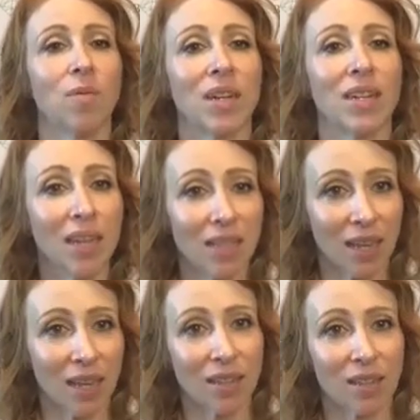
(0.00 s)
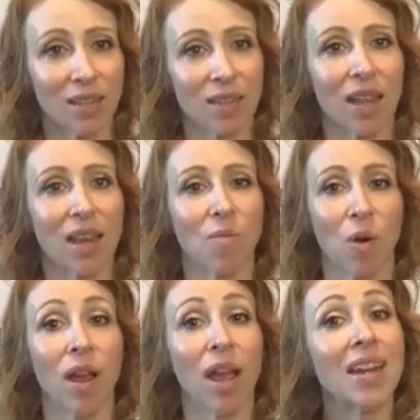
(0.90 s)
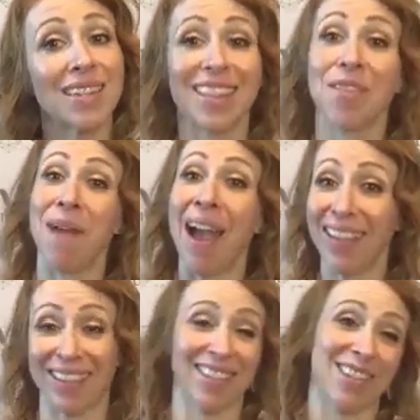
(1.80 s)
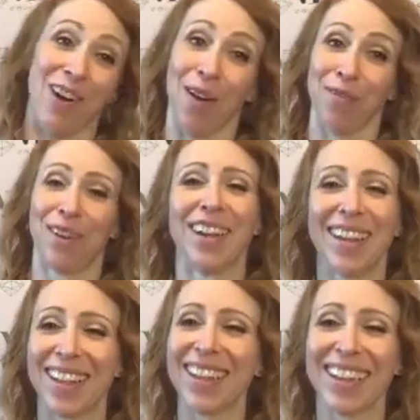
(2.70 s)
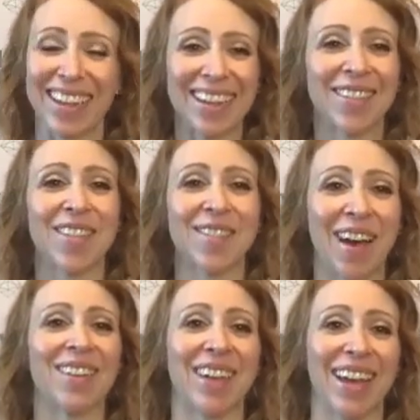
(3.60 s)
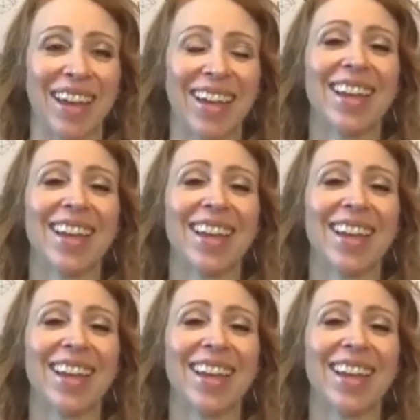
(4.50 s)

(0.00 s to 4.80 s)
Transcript: And when it doesn't anymore, and the balance is off, you need to evaluate.